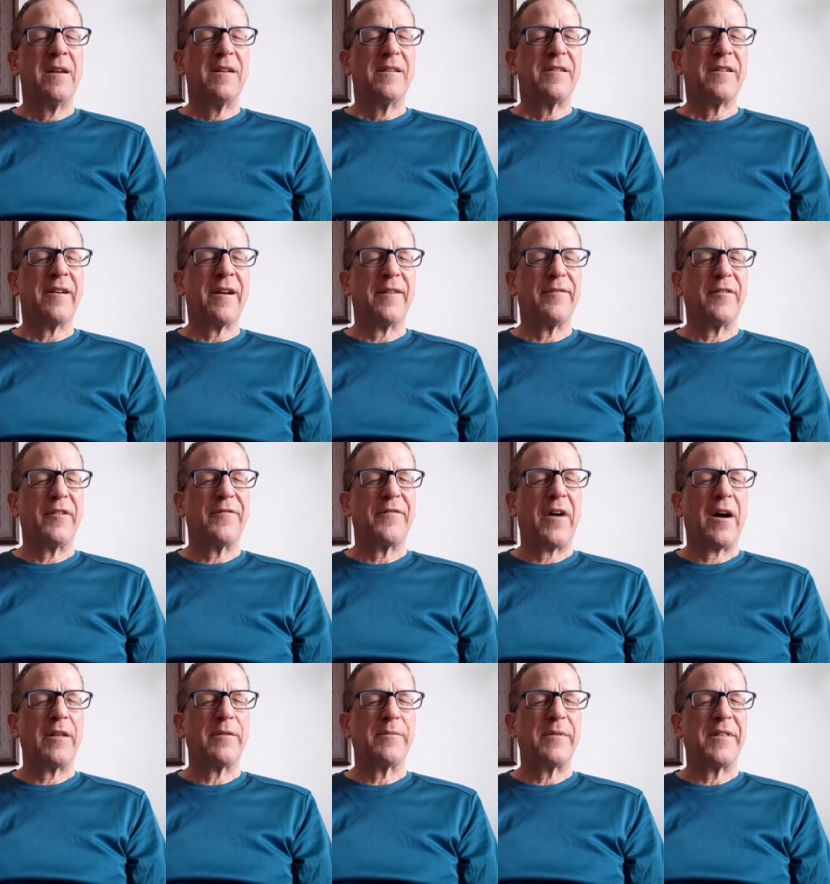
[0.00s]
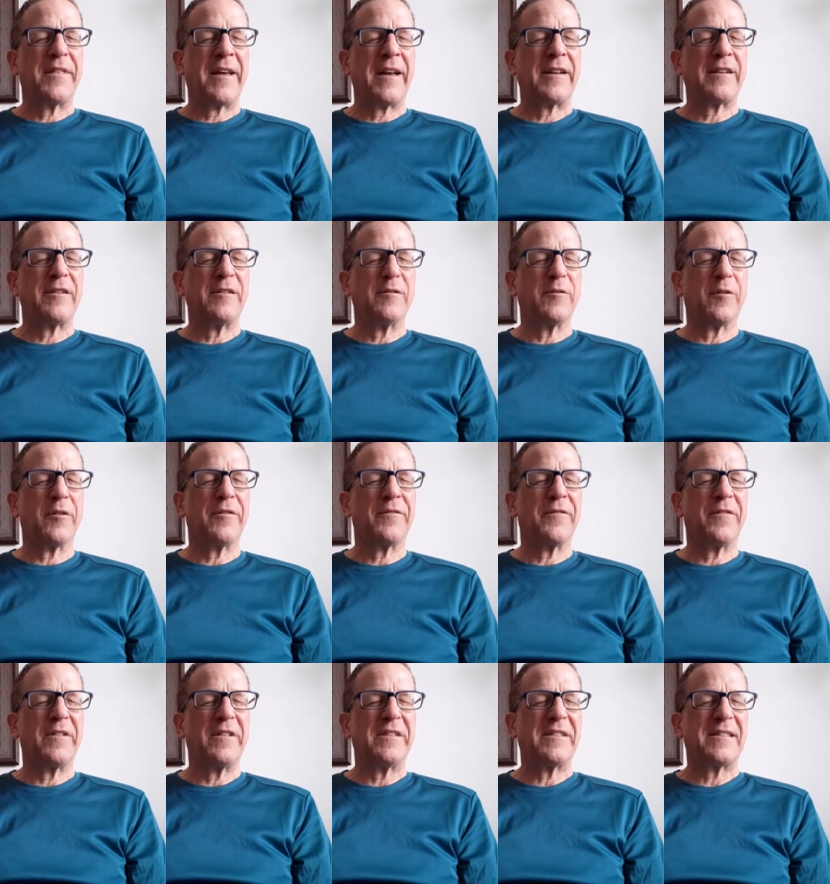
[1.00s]
Dear Heavenly Father, we thank you, Lord,
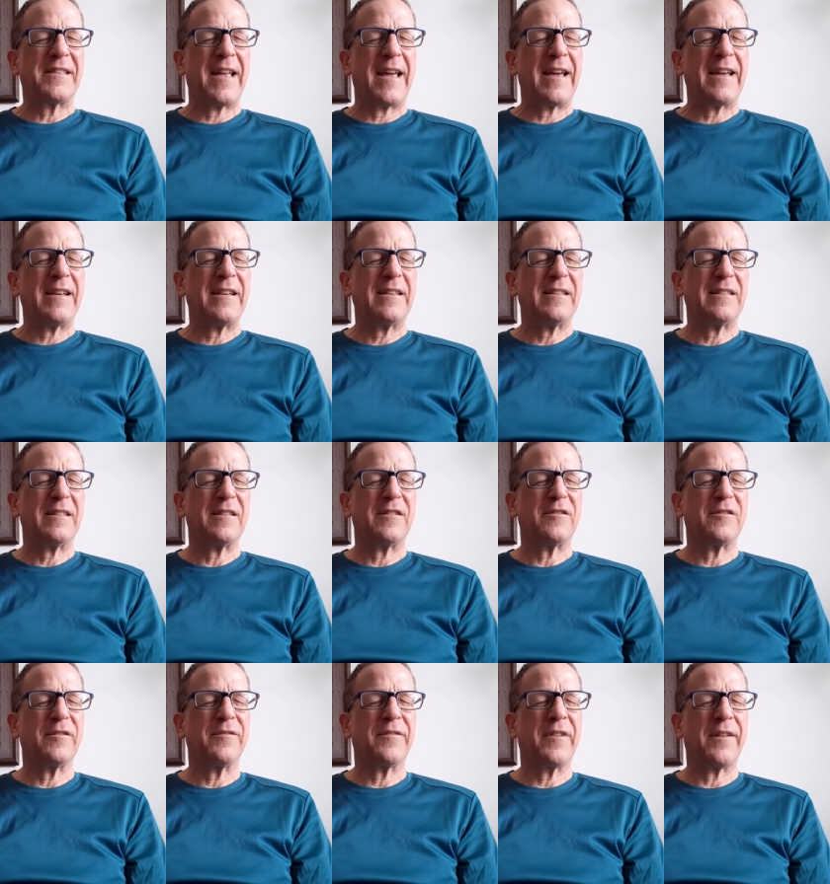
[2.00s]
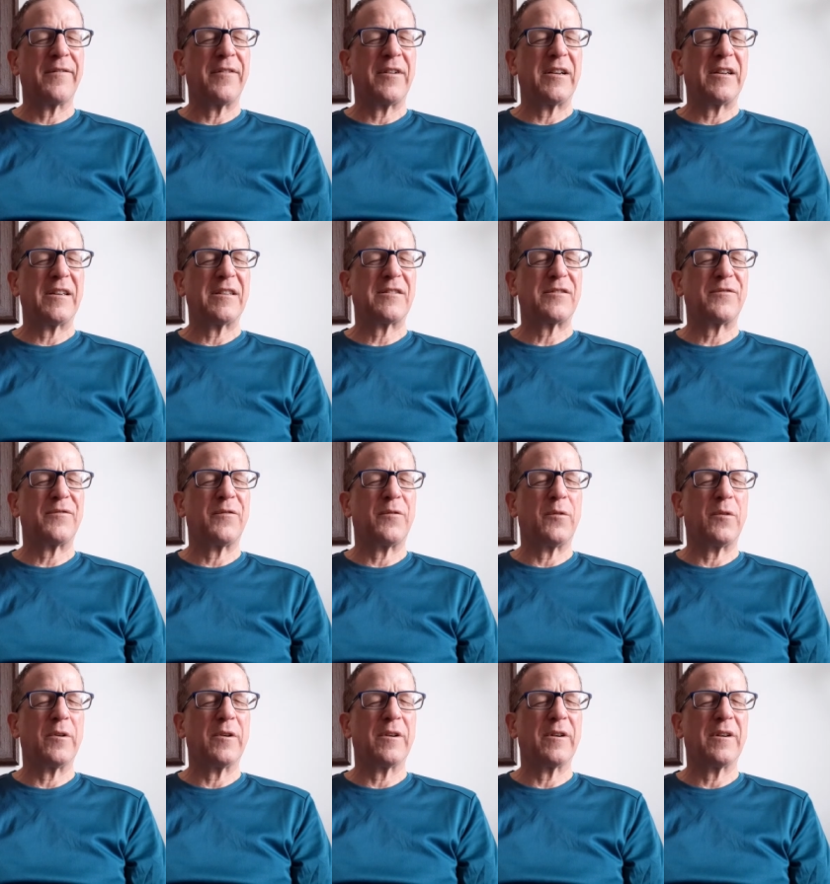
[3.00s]
for this day that you've given us,
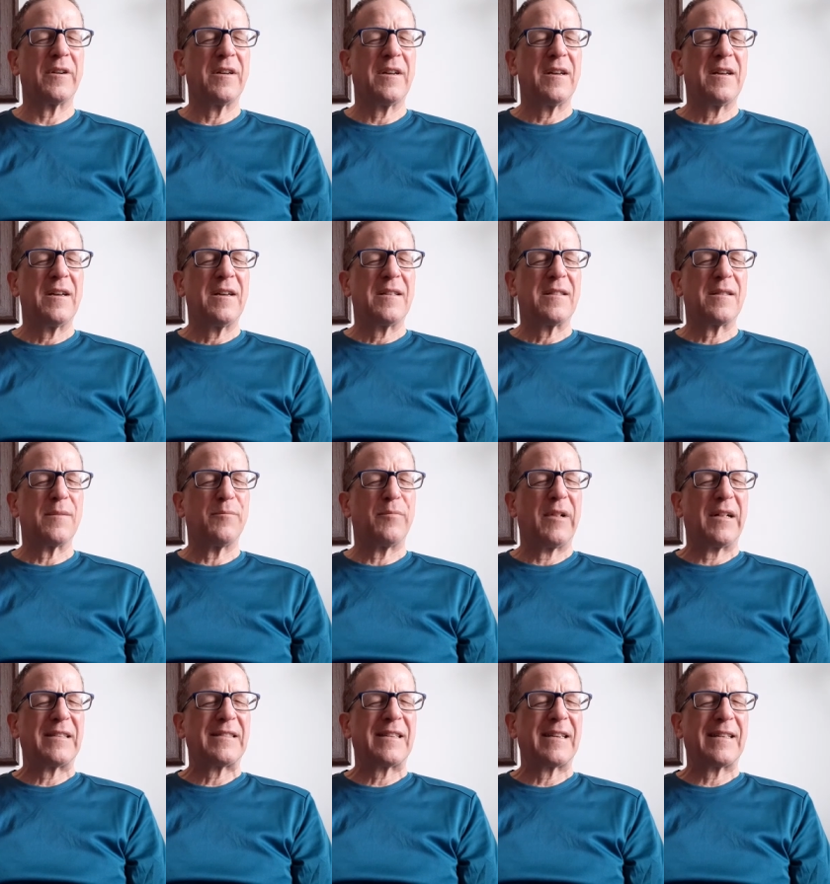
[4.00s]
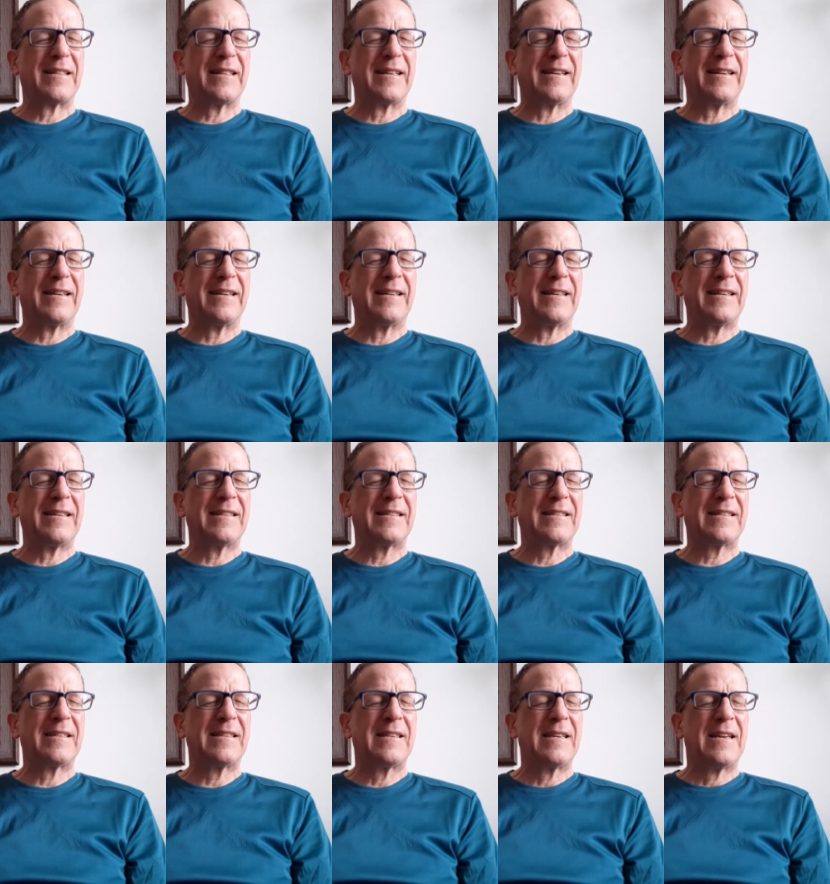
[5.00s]
for the blessing that it
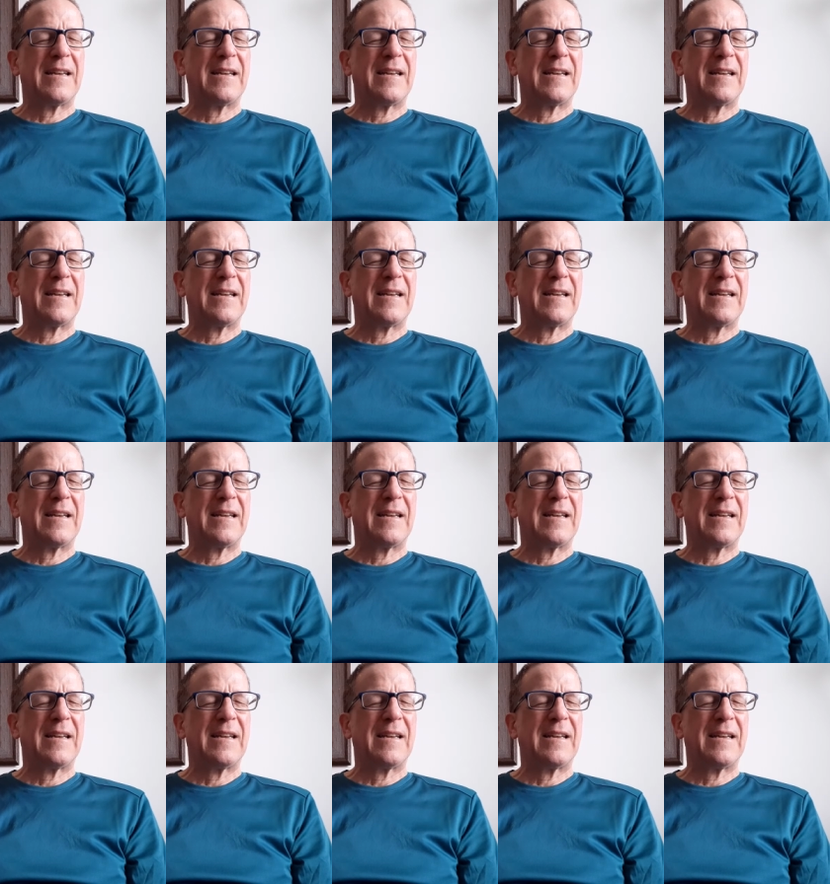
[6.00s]
is.